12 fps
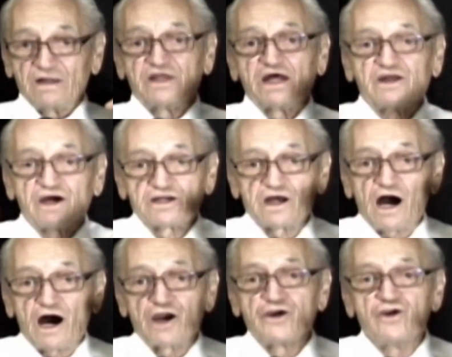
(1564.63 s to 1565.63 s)
that there
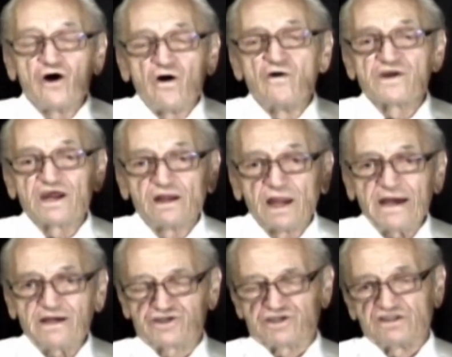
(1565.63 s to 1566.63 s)
are no
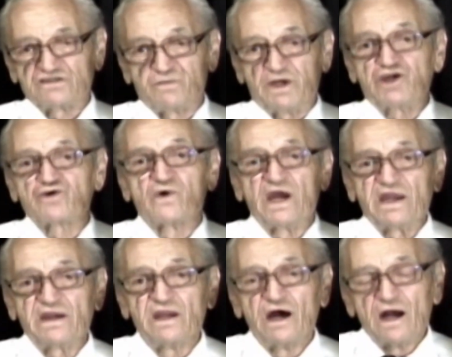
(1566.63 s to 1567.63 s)
relations
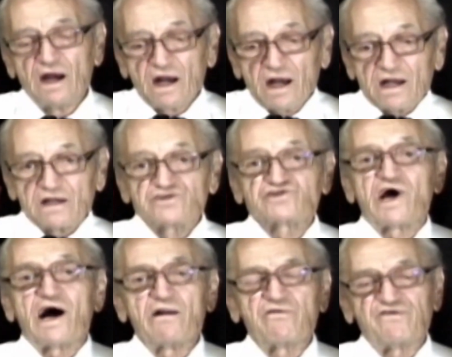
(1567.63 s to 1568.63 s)
between
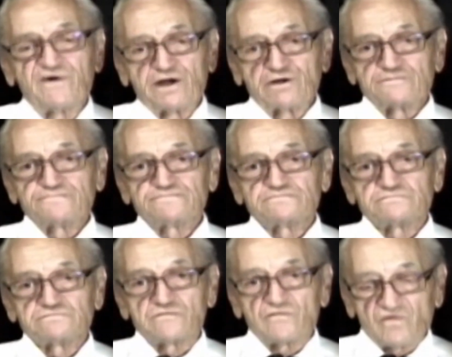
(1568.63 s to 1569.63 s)
sulfur,
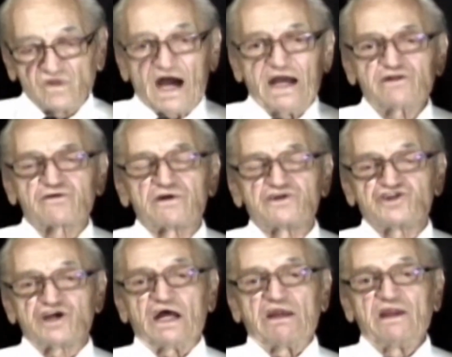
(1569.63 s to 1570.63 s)

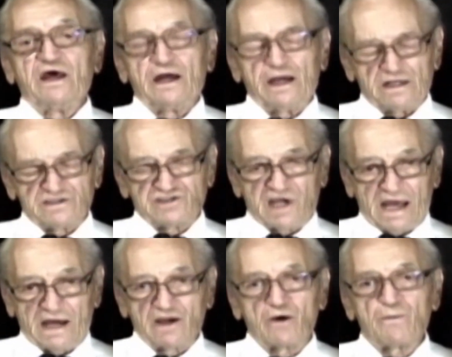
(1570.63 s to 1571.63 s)
nitrogen, and
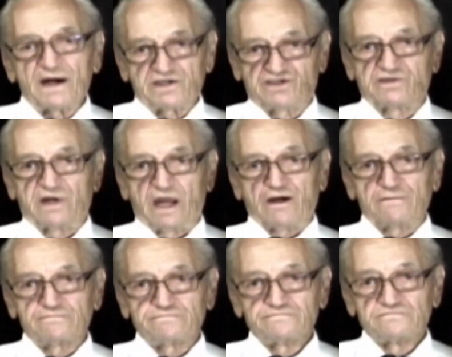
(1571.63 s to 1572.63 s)
cyanobacteria.
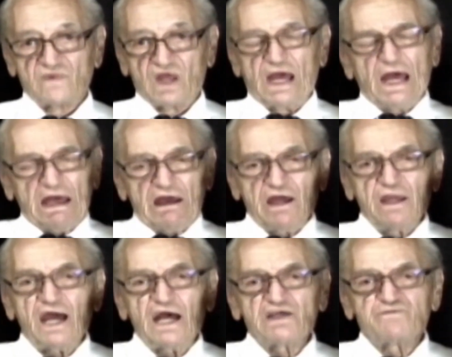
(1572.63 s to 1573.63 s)
It
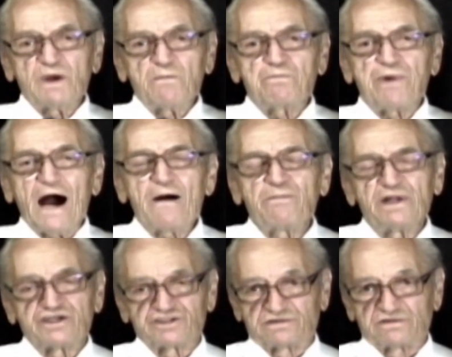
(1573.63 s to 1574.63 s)
has been
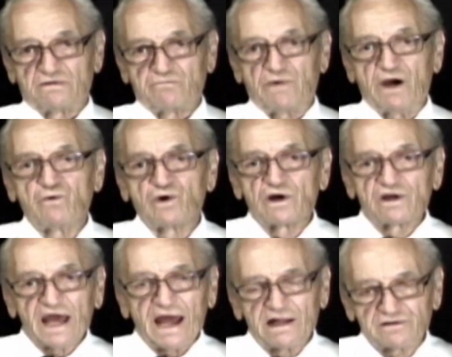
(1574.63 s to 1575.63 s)
published by
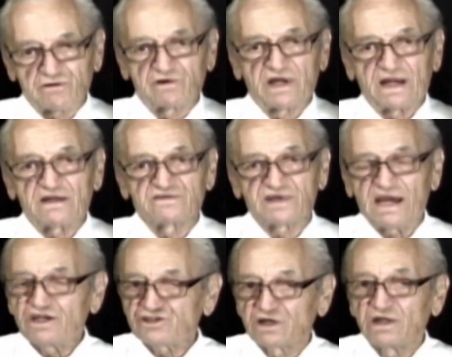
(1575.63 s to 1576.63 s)
World Health
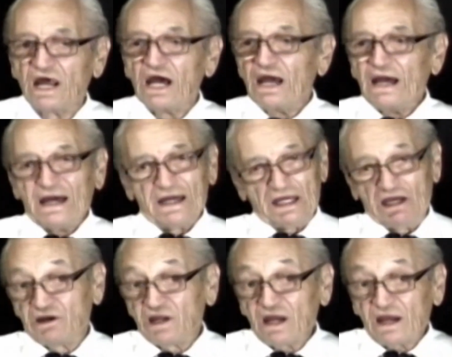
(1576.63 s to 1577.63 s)
Organization
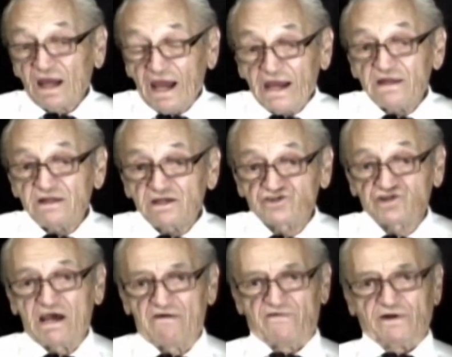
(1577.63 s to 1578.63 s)
in
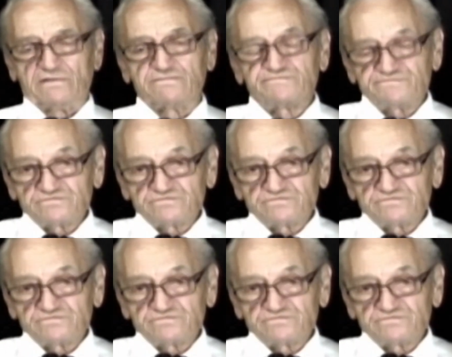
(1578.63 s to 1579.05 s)
87.